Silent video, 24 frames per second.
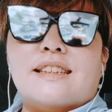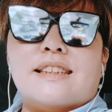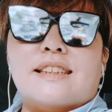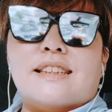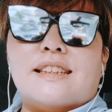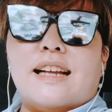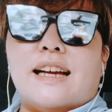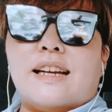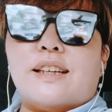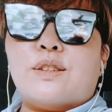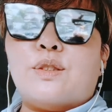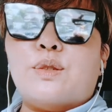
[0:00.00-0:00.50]

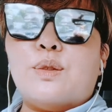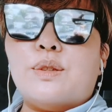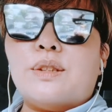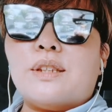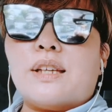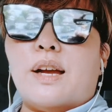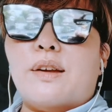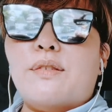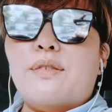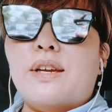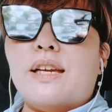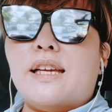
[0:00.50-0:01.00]
Like so
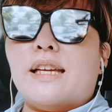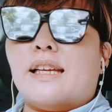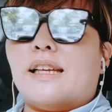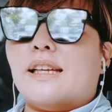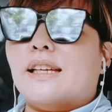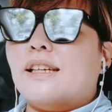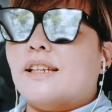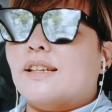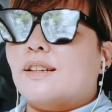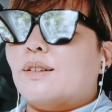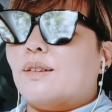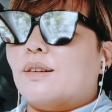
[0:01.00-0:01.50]
scary."
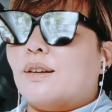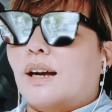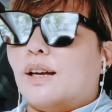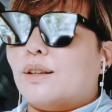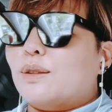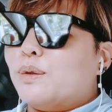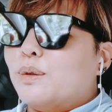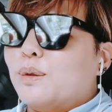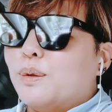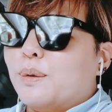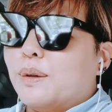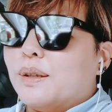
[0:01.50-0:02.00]
I
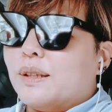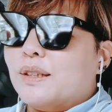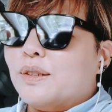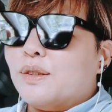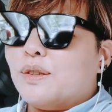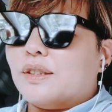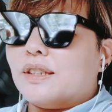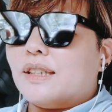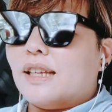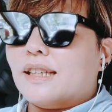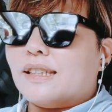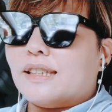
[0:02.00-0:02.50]
don't know whether
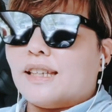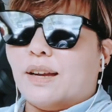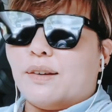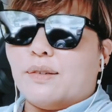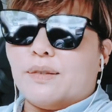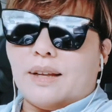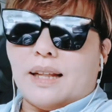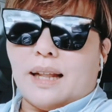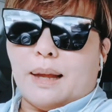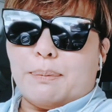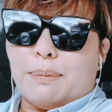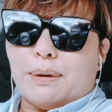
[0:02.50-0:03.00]
she said
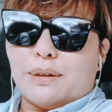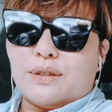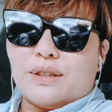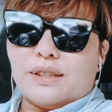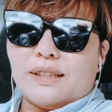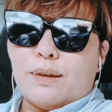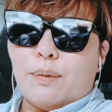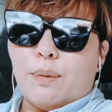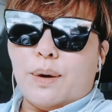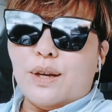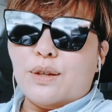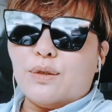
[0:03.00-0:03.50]
scary lah, but she
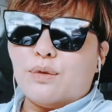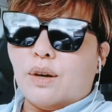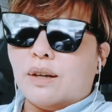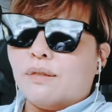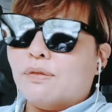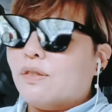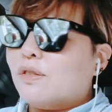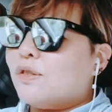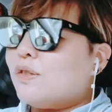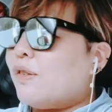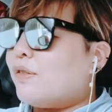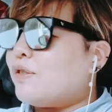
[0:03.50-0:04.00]
said, "Why you drive
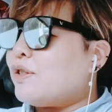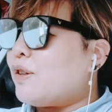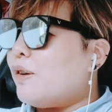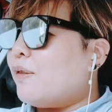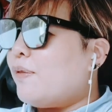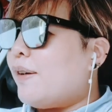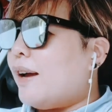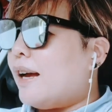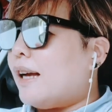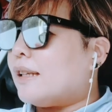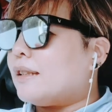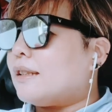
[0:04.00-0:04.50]
so
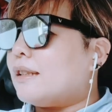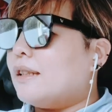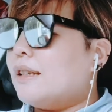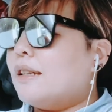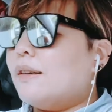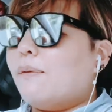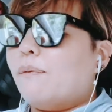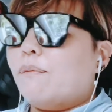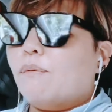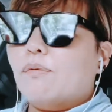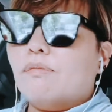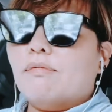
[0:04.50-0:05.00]
fast?"
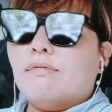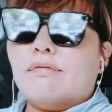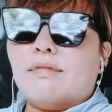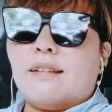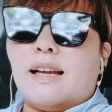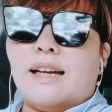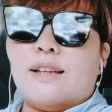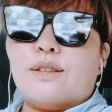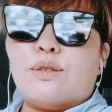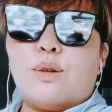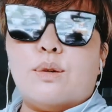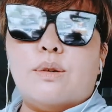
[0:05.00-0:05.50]

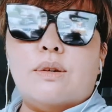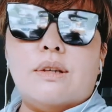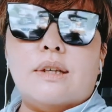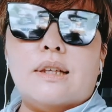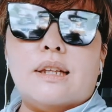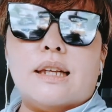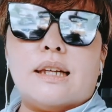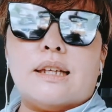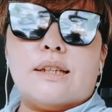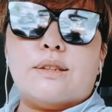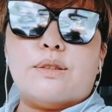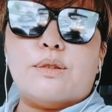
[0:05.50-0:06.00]
Yeah, I told her
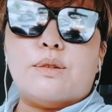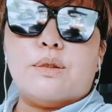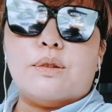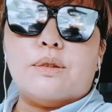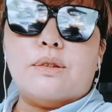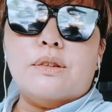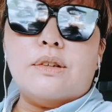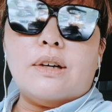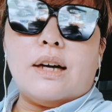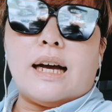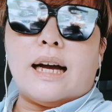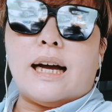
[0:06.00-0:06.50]
lah, you
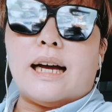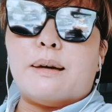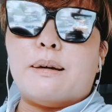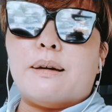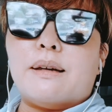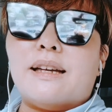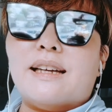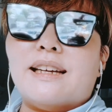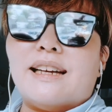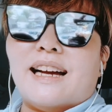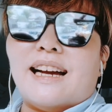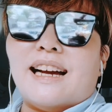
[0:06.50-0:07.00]
know,
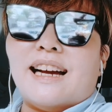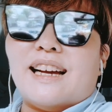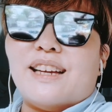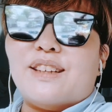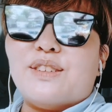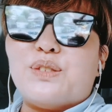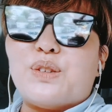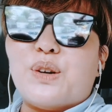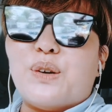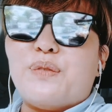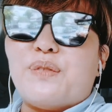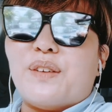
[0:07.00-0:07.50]
I
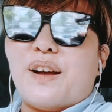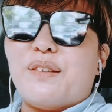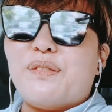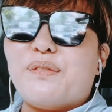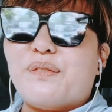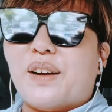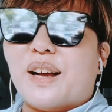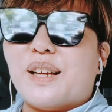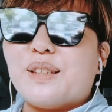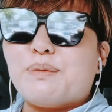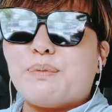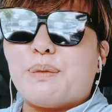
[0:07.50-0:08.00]
drove very
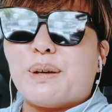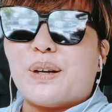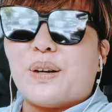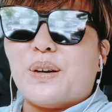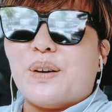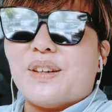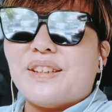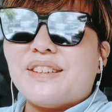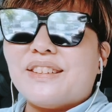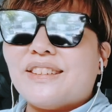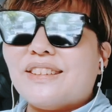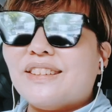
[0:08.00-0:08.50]
fast
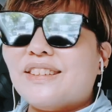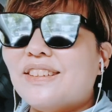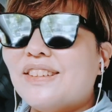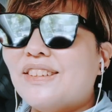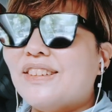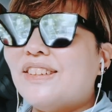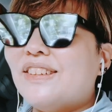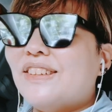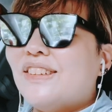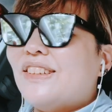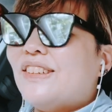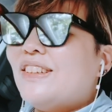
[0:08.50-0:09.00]
because
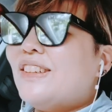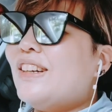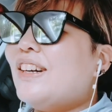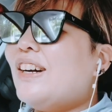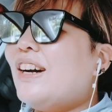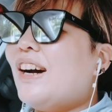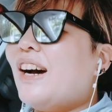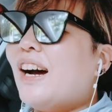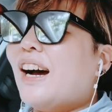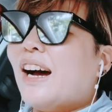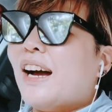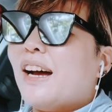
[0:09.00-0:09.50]

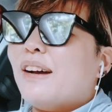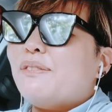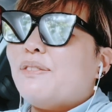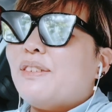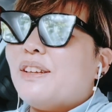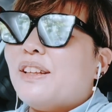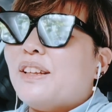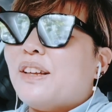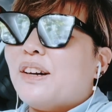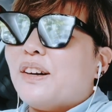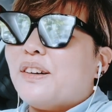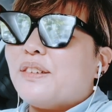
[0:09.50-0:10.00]
I have a
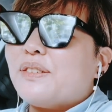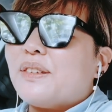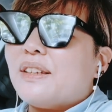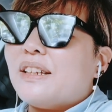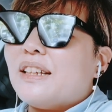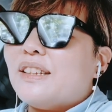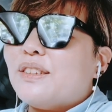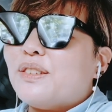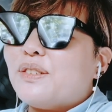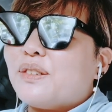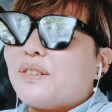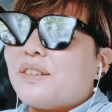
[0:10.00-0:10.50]
lot of
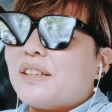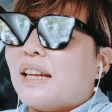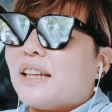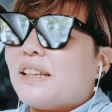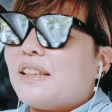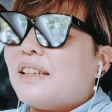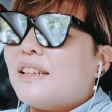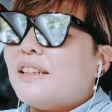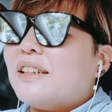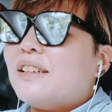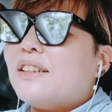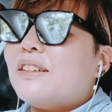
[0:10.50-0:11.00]
things to
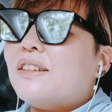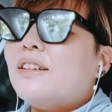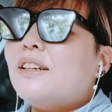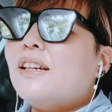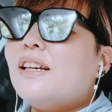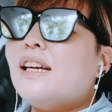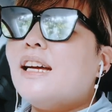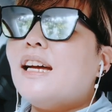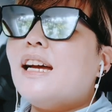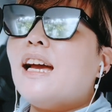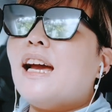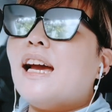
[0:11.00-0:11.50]
settle,
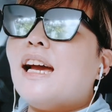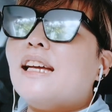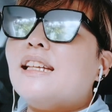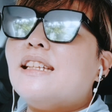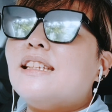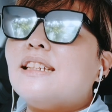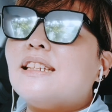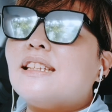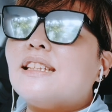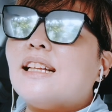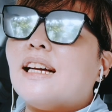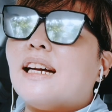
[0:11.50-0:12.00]
and
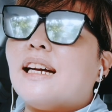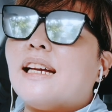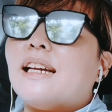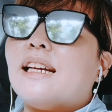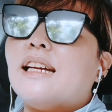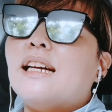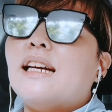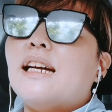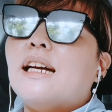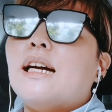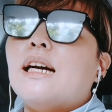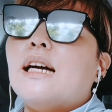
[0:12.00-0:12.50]
it's like
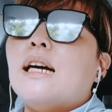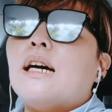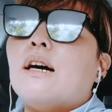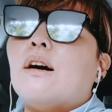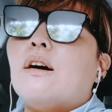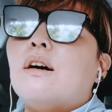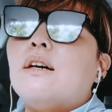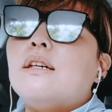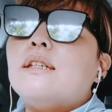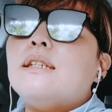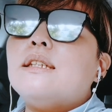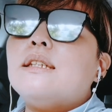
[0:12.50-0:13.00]

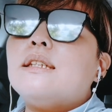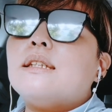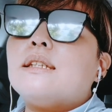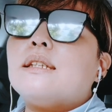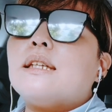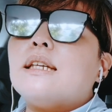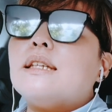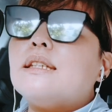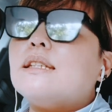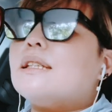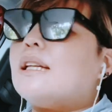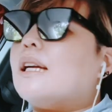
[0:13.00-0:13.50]
all these
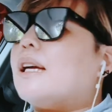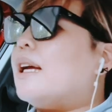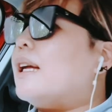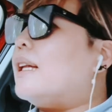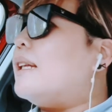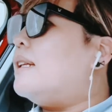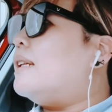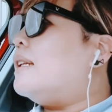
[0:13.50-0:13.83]
things that